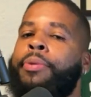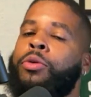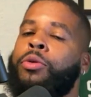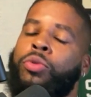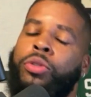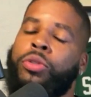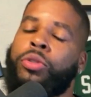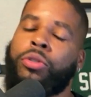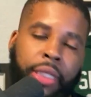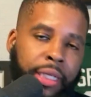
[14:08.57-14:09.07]
When
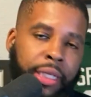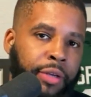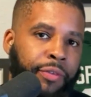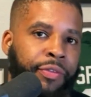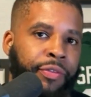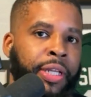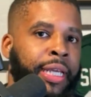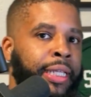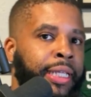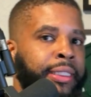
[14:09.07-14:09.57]
you think of
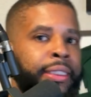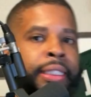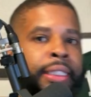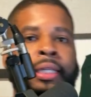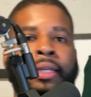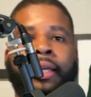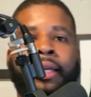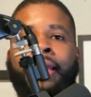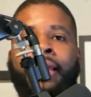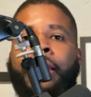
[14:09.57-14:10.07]
Disney
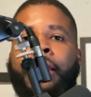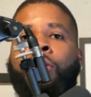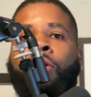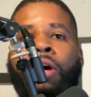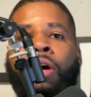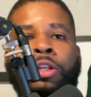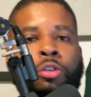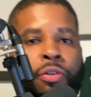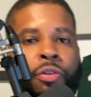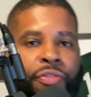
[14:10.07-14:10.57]
and all
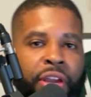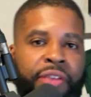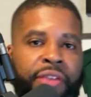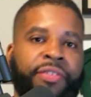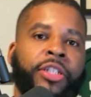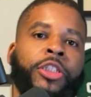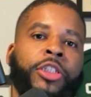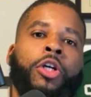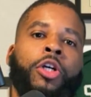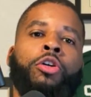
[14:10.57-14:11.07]
your
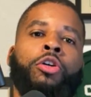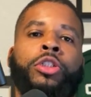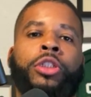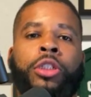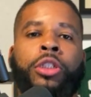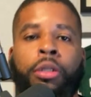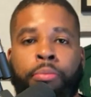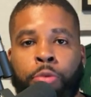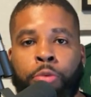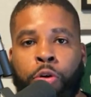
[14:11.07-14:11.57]
favorite shows,
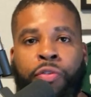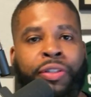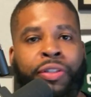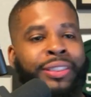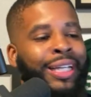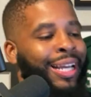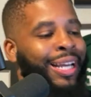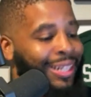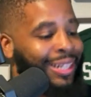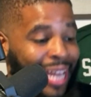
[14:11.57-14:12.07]
your movies,
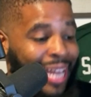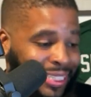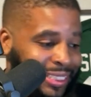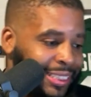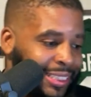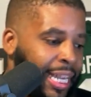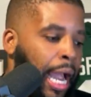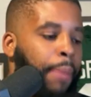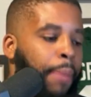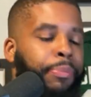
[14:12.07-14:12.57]
that's
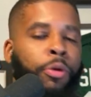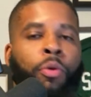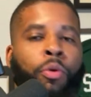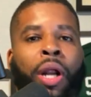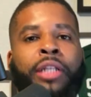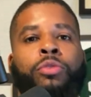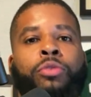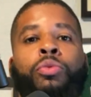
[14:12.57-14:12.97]
copyrights.